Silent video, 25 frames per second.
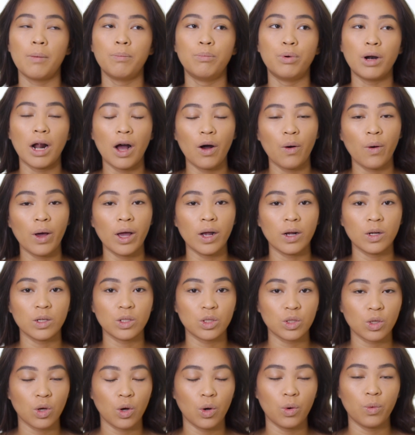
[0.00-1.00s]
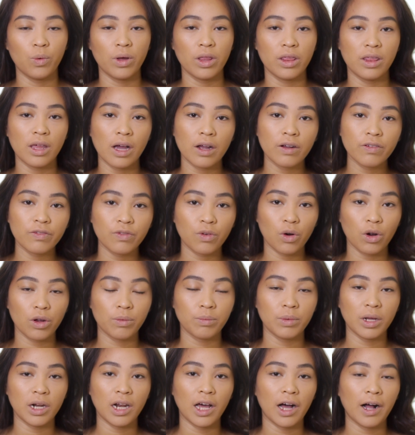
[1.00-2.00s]
brow hairs ko with their
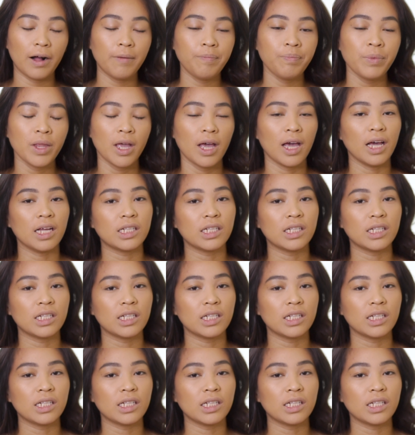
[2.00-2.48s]
formula.